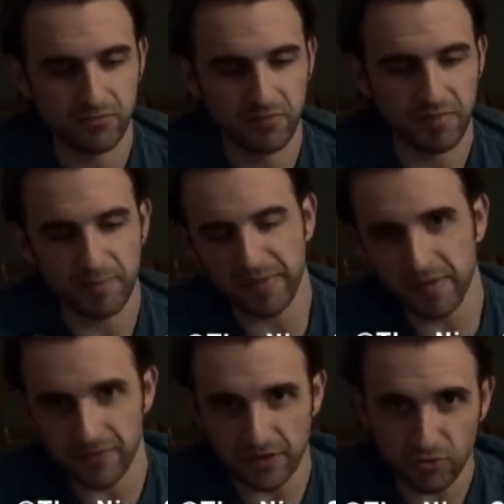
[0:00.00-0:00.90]

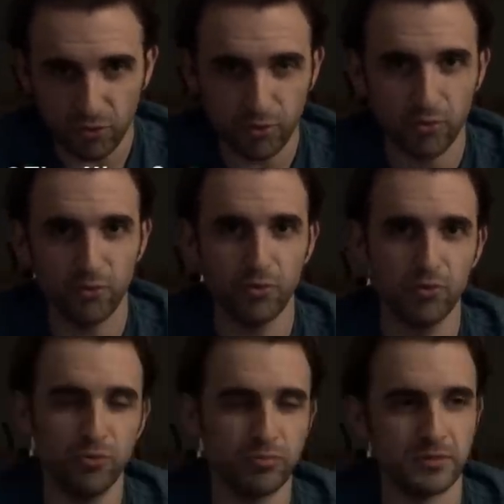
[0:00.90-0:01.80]
specific
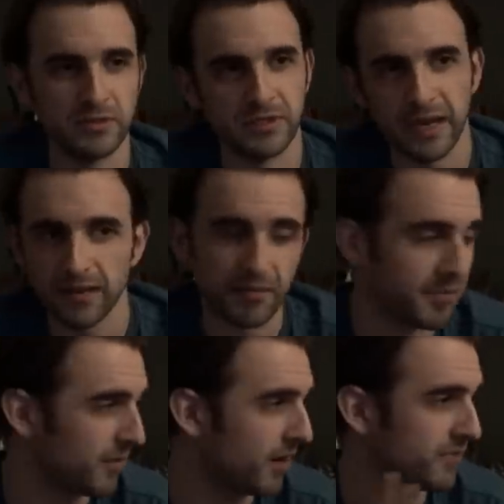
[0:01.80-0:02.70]
to dating
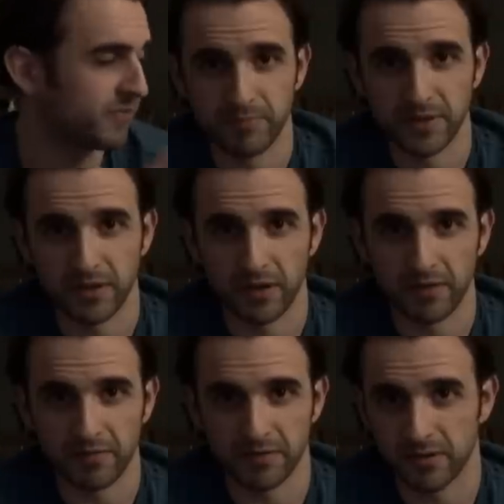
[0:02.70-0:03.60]
stuff
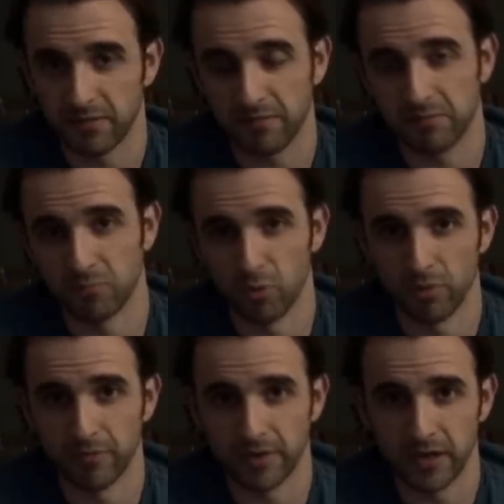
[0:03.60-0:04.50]
because it is
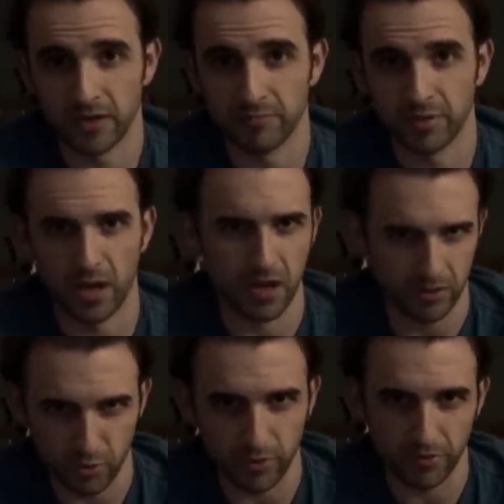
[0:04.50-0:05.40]
more of a
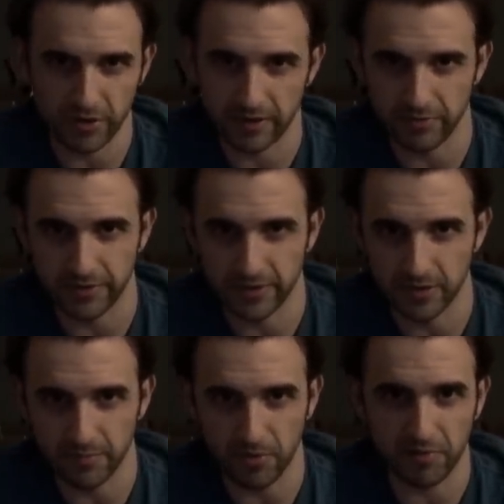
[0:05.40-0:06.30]
blog Twitter account than
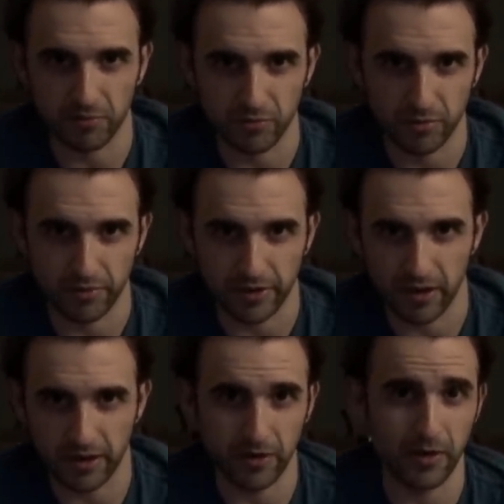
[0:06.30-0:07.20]
a personal Twitter
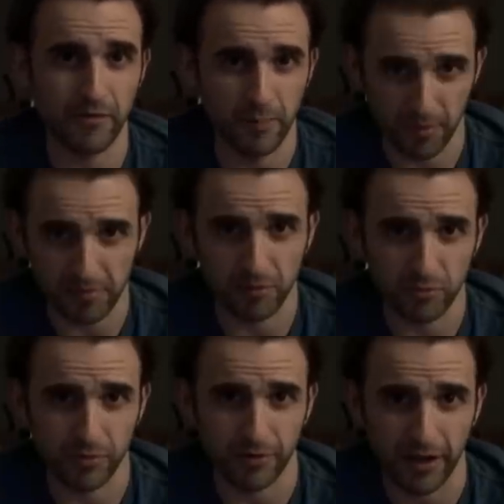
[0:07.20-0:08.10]
account. I don't have a personal
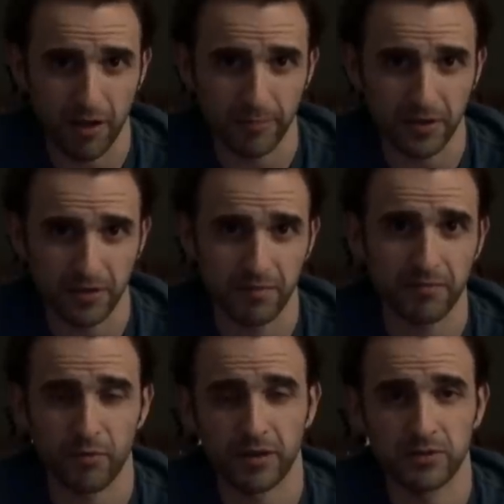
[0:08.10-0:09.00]
Twitter account because,
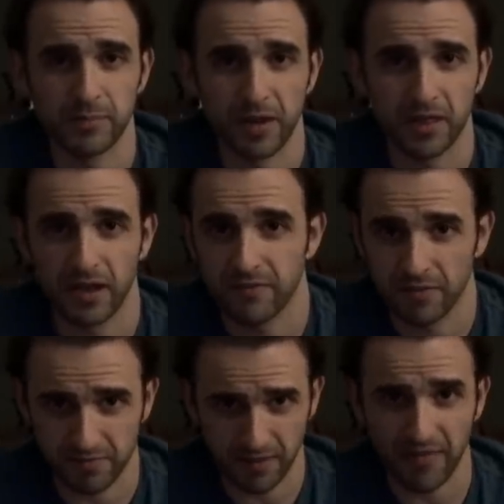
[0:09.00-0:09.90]
frankly, my life
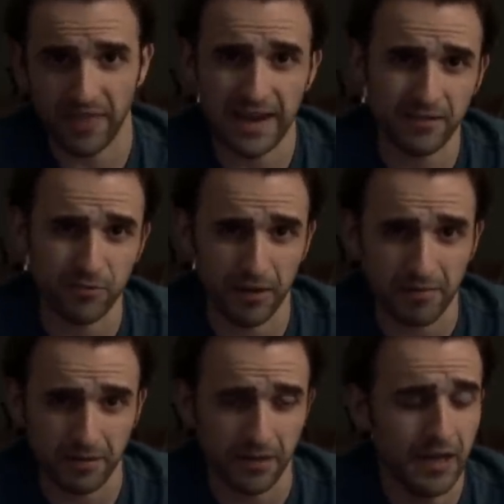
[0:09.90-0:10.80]
is not that
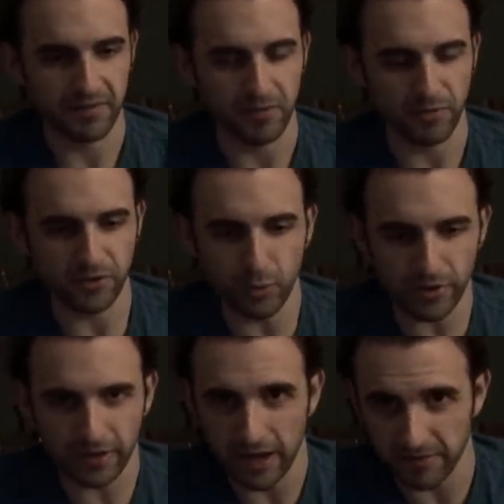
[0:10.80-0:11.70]
interesting. So the
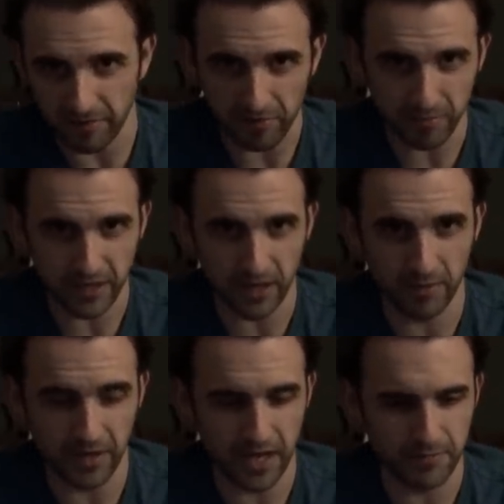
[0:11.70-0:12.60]
Twitter account has also
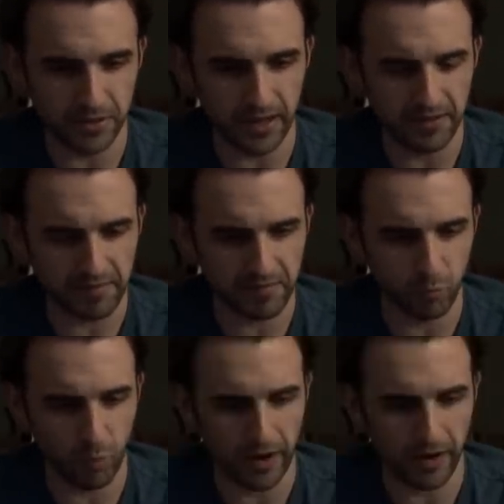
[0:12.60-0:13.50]
become a place
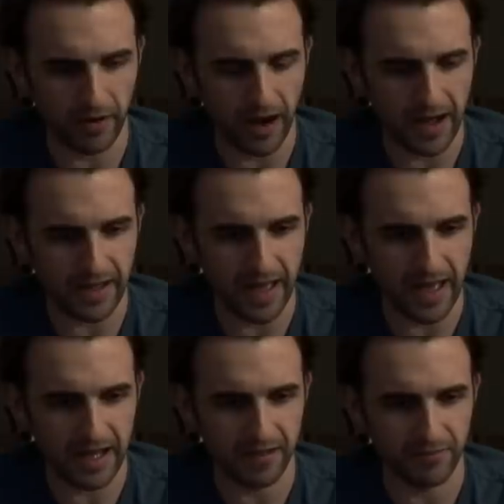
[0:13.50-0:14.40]
where I
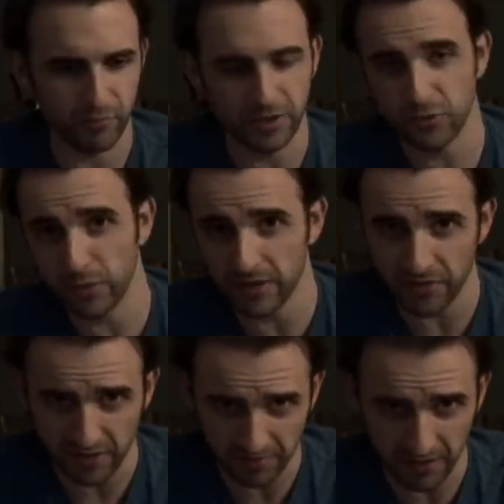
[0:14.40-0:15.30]
have retweeted
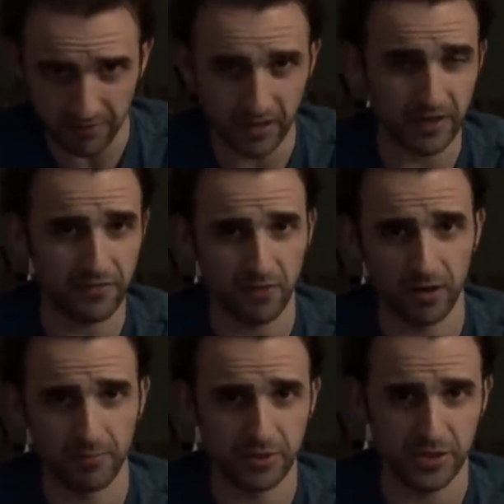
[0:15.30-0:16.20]
things that I've liked
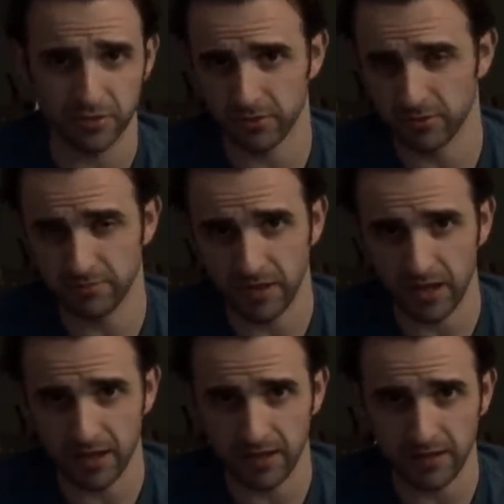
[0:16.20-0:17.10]
from particular
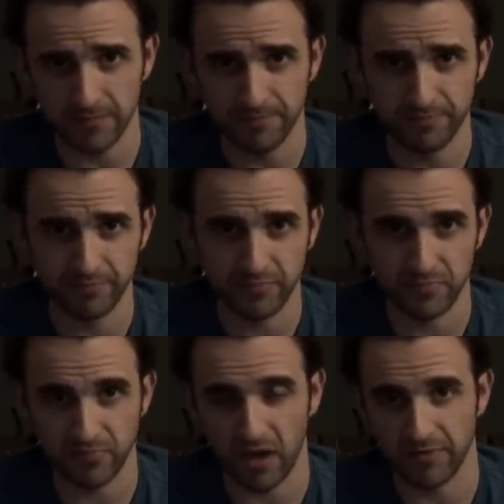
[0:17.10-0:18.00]

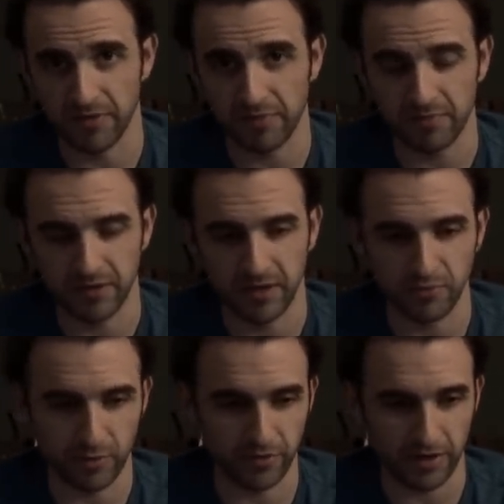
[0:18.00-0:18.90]
obviously
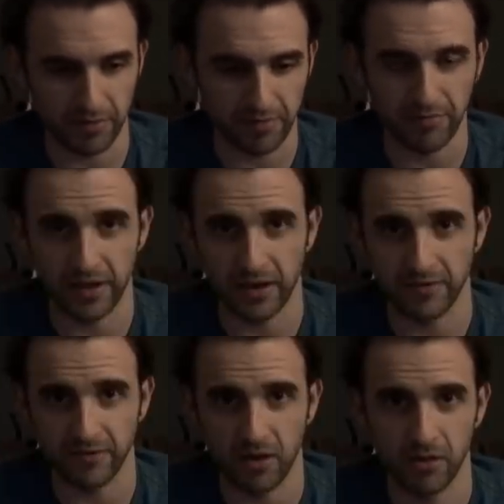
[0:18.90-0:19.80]
Twitter accounts that I
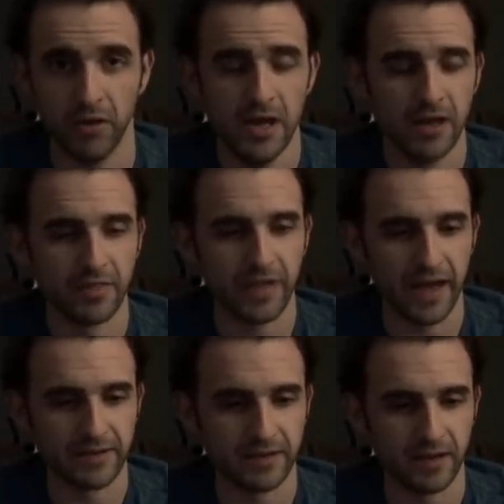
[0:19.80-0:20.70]
follow
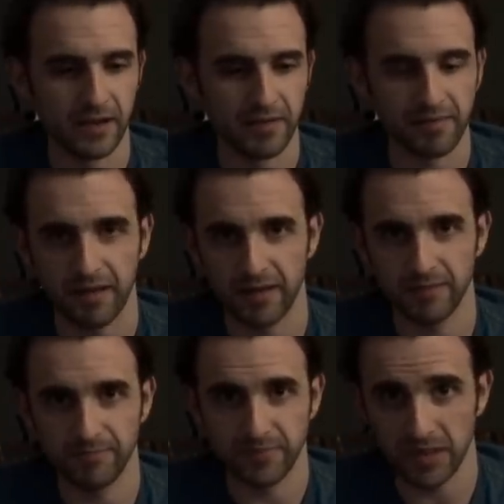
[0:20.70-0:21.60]
that
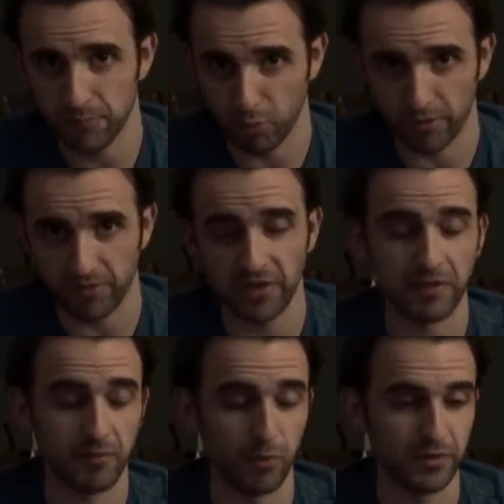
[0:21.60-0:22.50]
say important
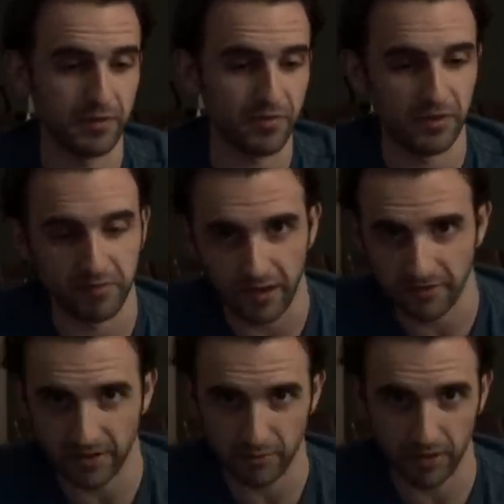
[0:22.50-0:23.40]
things, or at least things that I
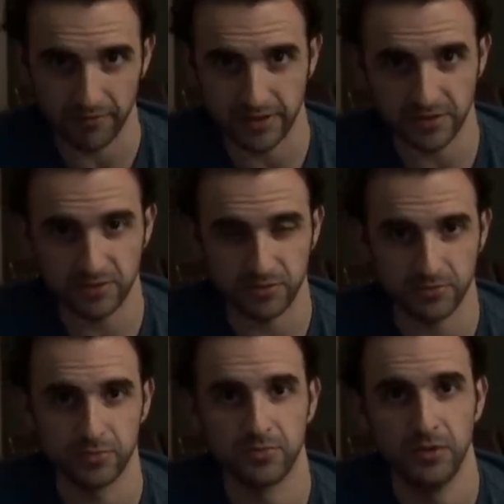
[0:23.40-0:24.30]
find relevant
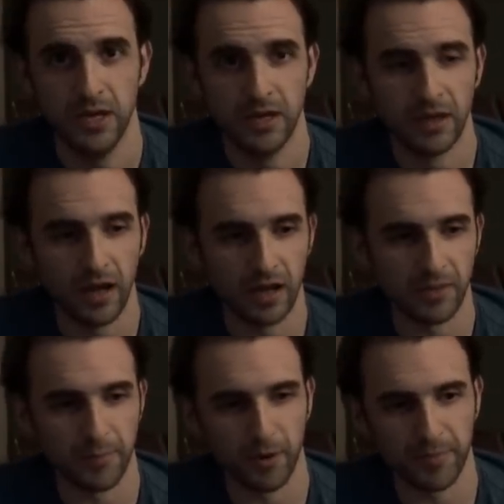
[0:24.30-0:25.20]
to
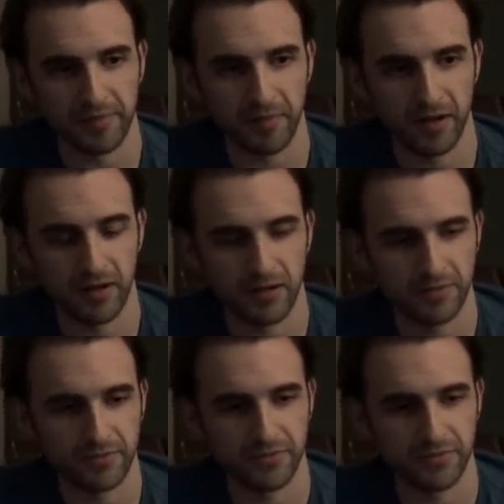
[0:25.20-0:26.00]
the purpose of